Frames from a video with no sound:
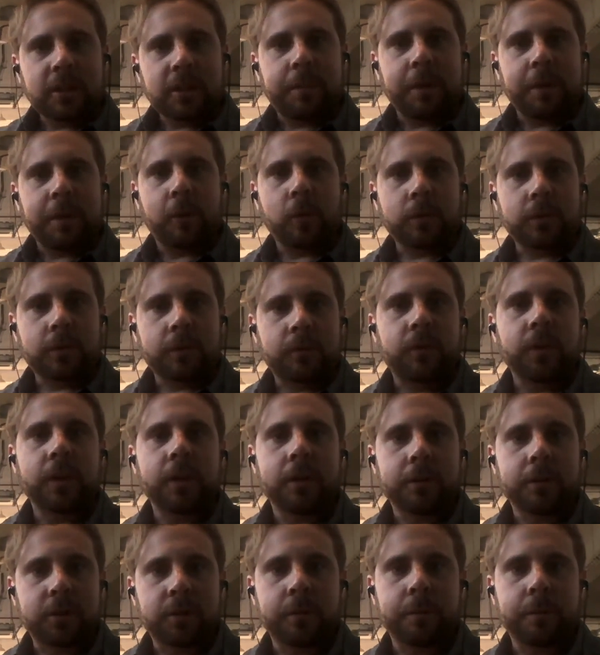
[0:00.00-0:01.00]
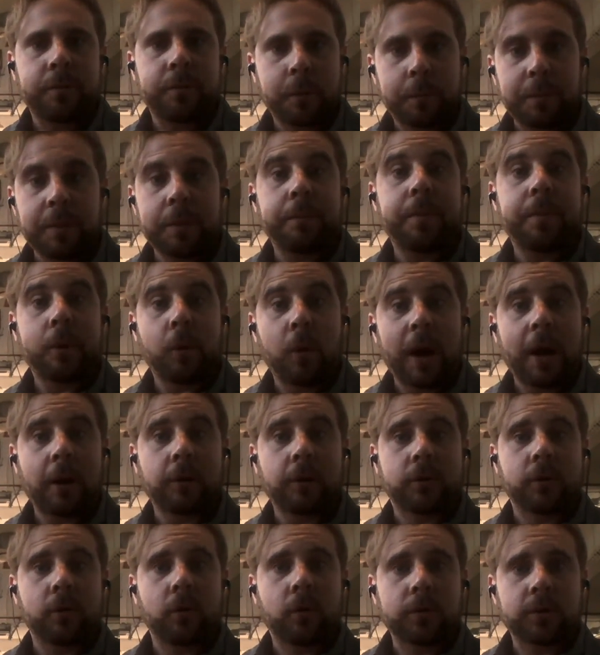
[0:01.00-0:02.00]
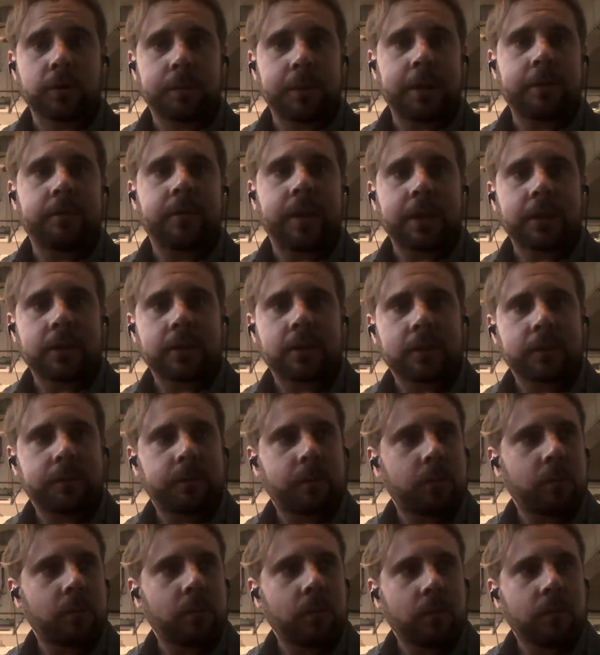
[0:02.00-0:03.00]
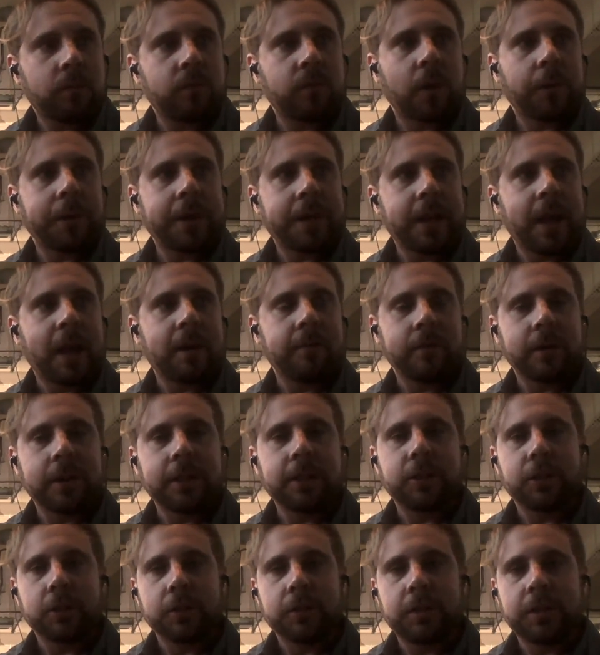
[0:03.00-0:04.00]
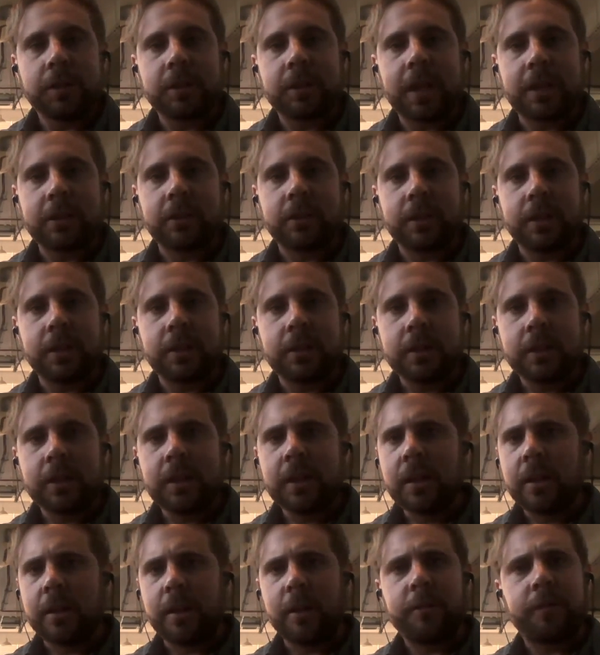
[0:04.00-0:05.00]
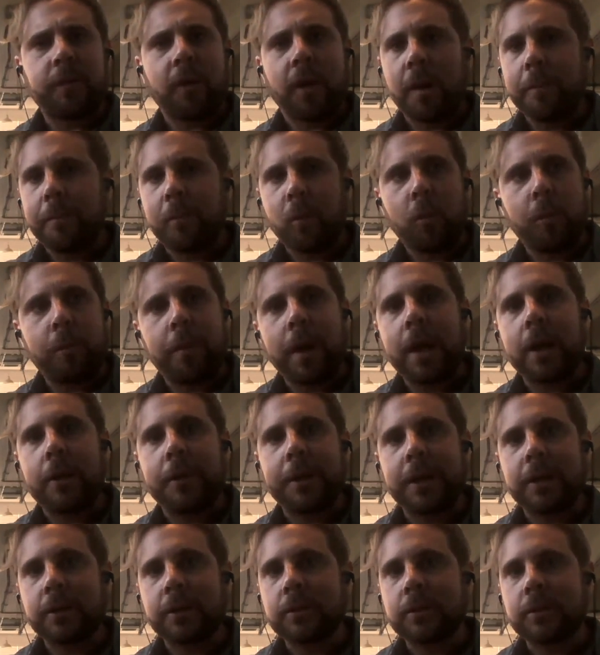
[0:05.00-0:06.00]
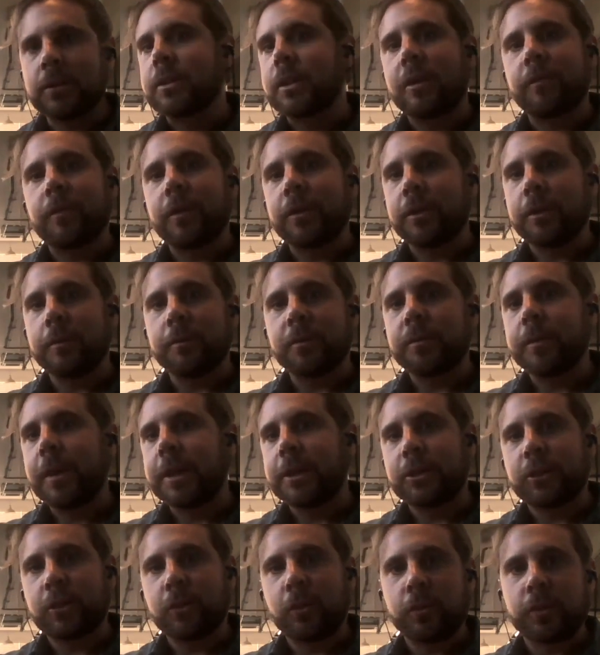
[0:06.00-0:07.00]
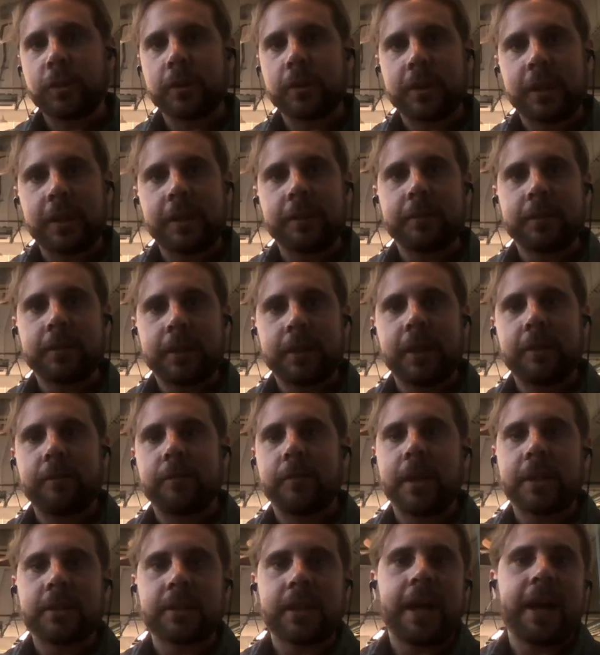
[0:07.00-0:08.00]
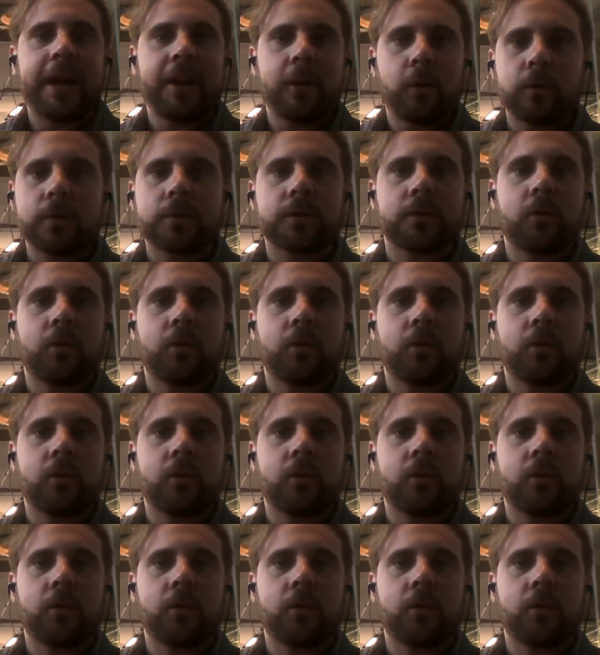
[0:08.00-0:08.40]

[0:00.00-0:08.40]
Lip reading: Everything's built to be built outdoors. I mean, everything's very heavily duty tested. They fire ball bearings and stuff at them to make sure that if there's